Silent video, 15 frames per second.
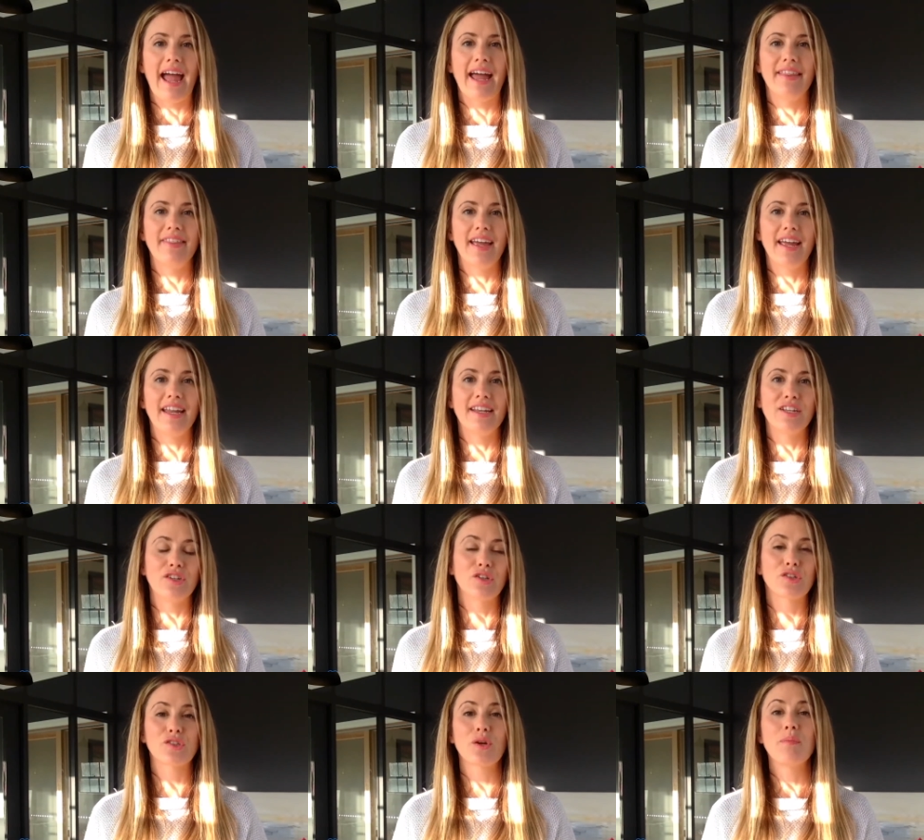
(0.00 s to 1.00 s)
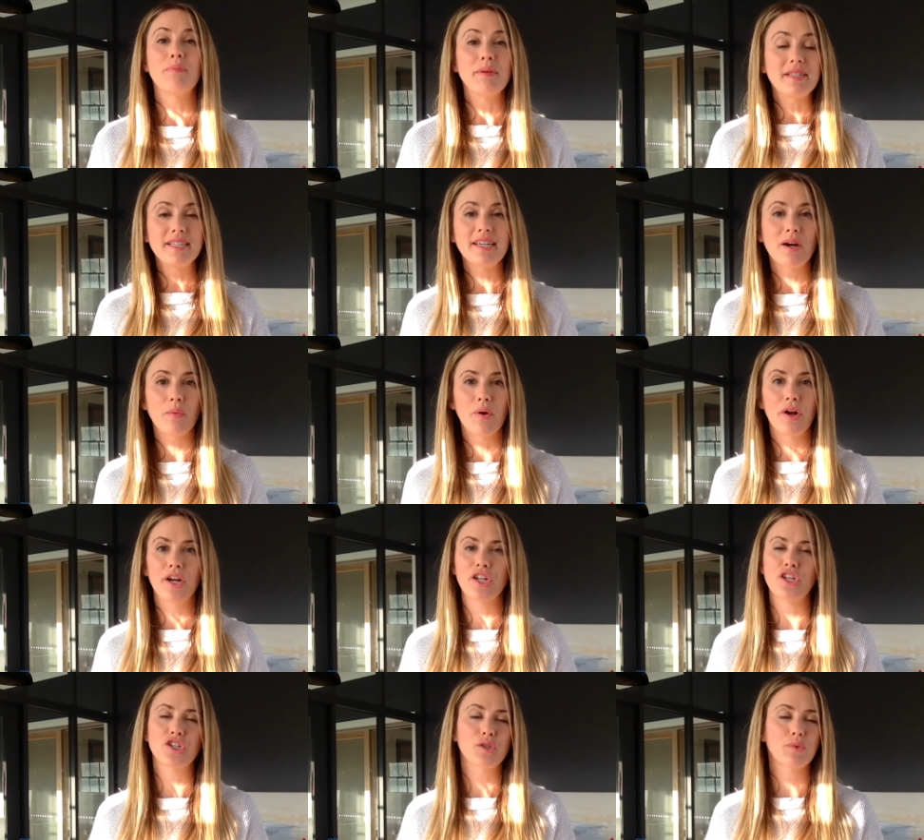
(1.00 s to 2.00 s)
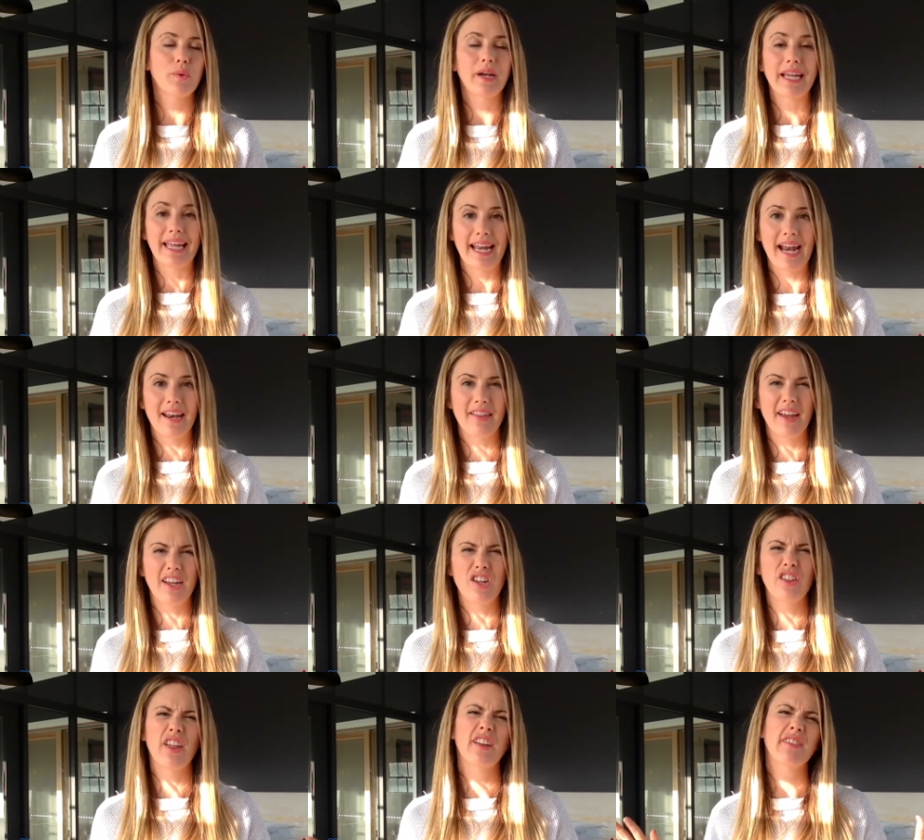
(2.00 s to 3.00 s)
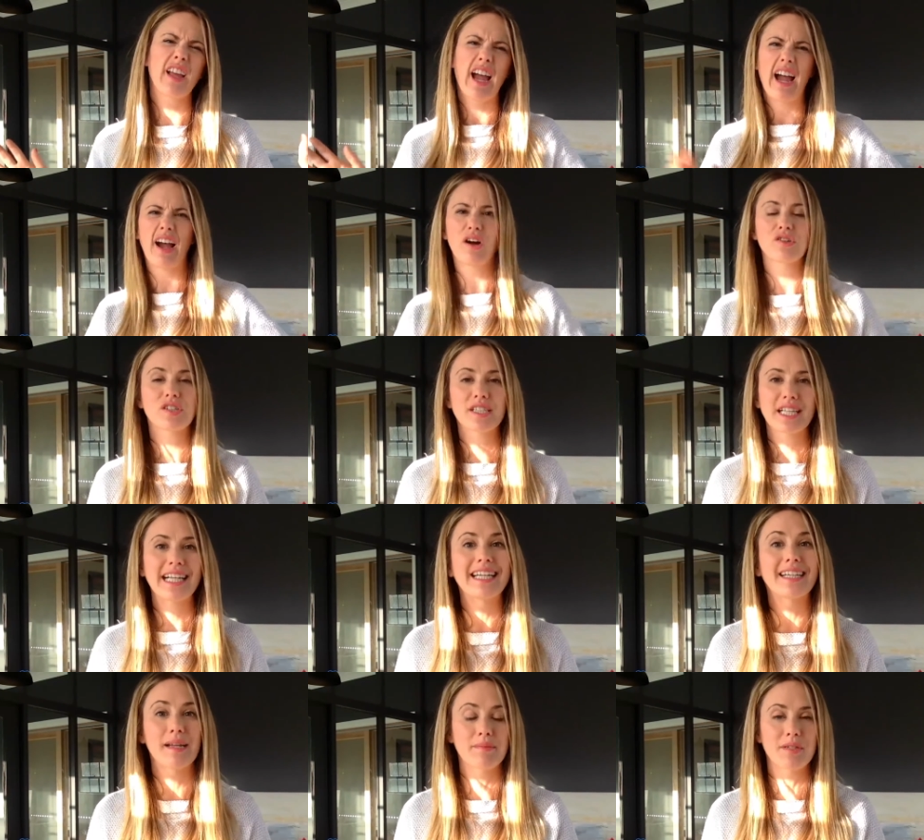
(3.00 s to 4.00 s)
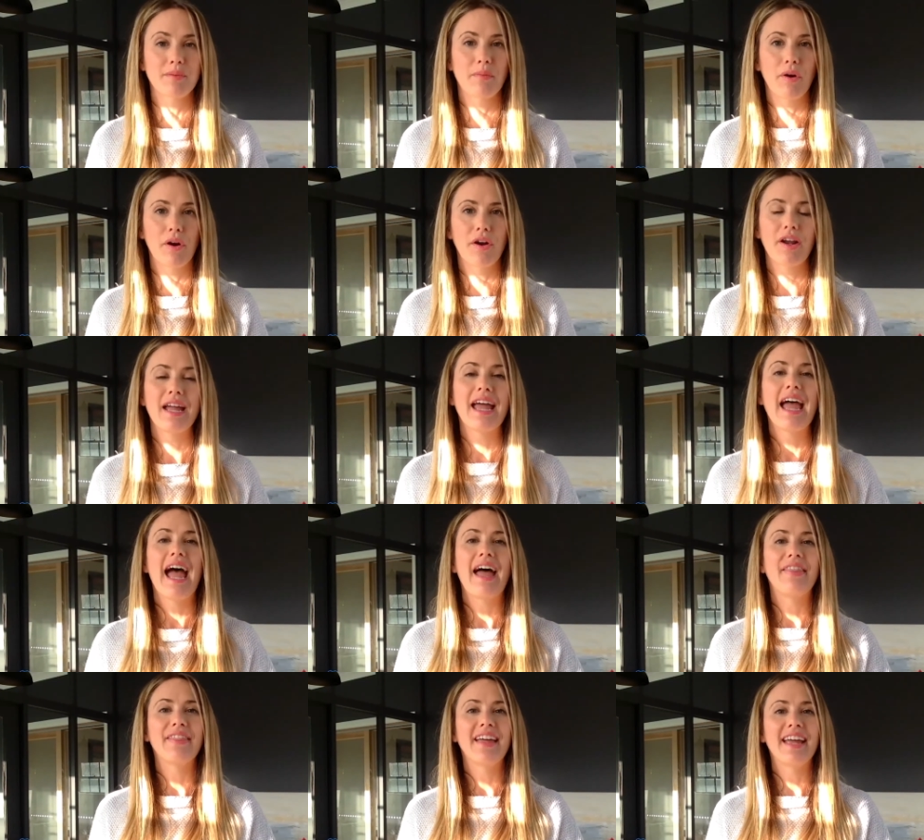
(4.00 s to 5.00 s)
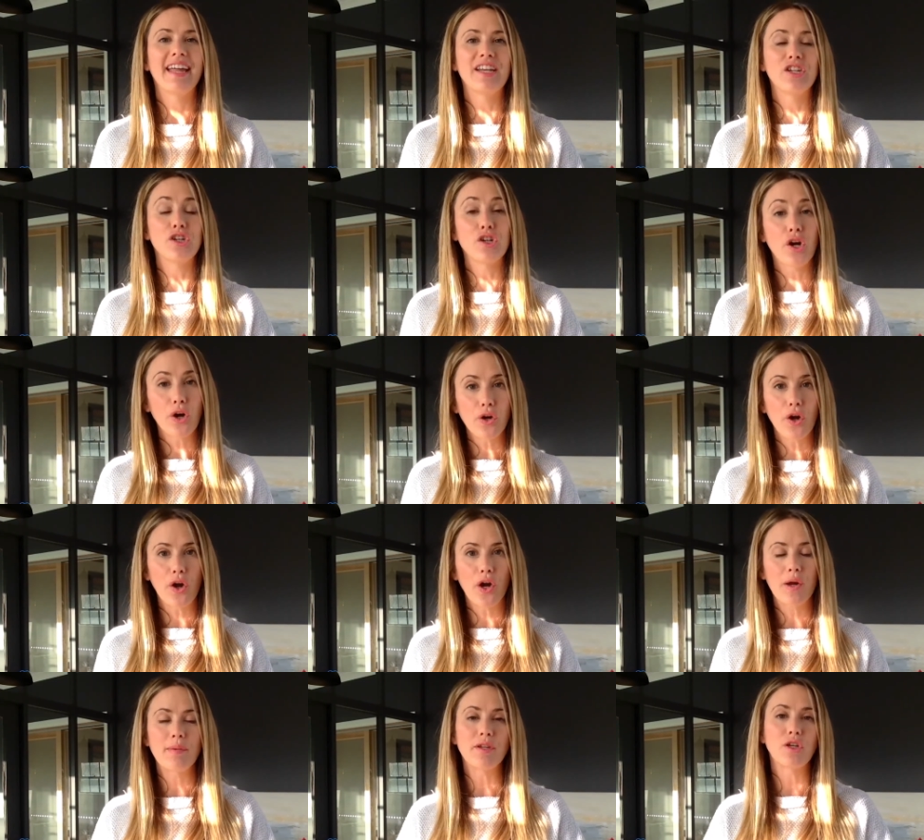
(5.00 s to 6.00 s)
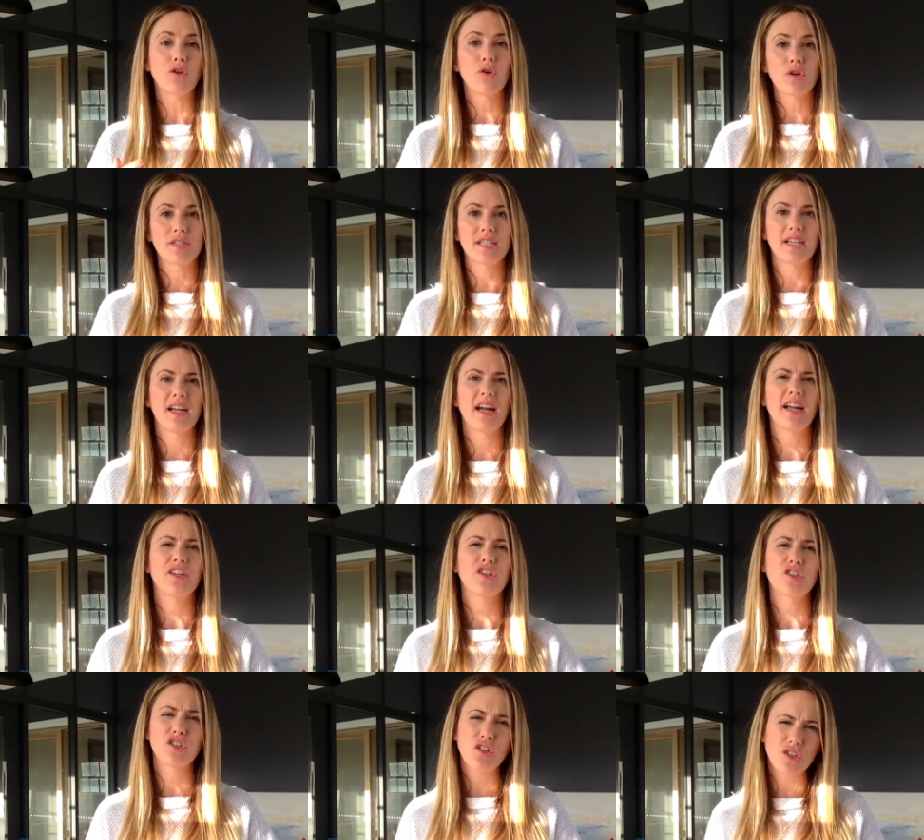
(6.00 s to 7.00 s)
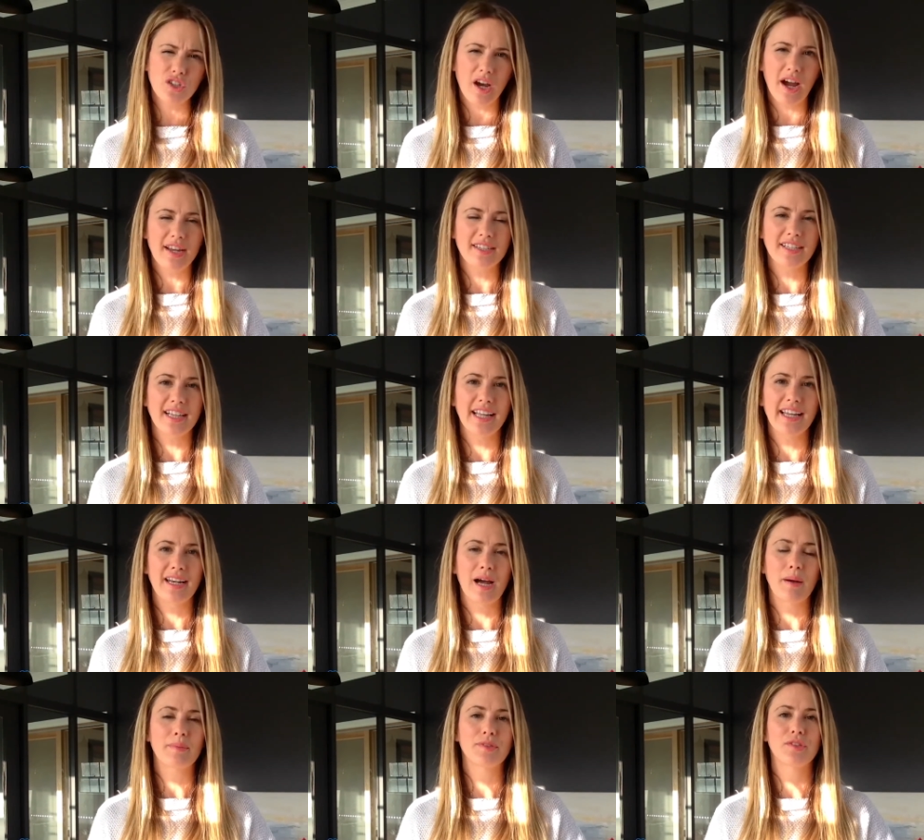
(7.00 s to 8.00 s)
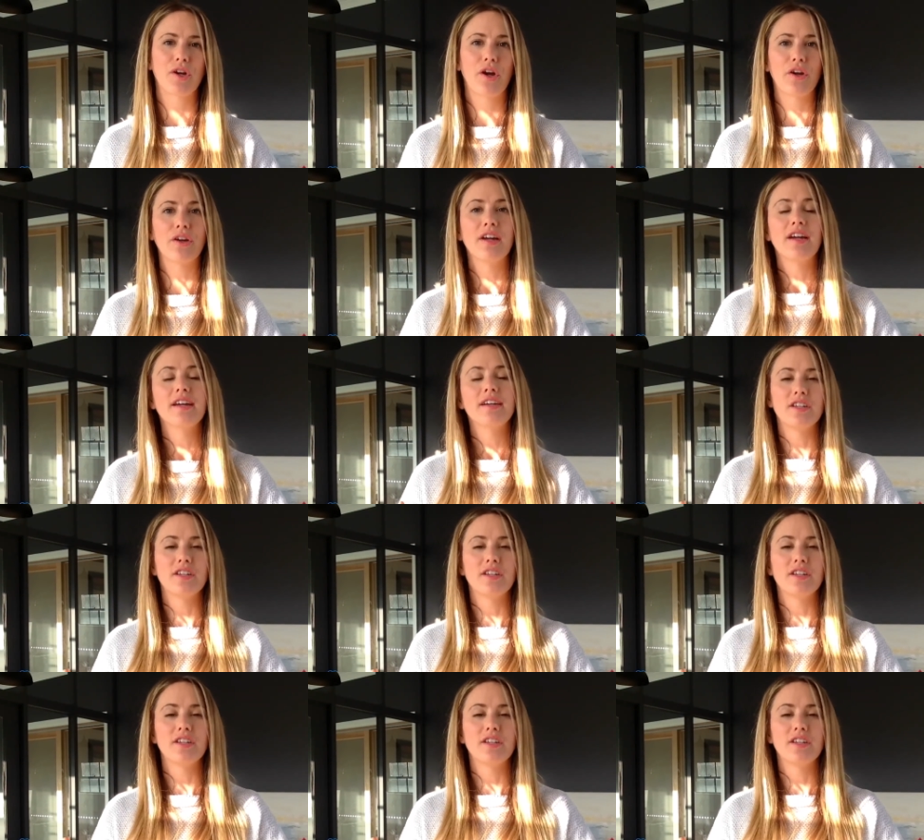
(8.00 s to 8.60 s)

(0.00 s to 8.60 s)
and then you're so busy at work and you just want to get out of there, you think, ah, I'll just clean it up tomorrow. And then you go home and you cook dinner and you're too tired to clean up, so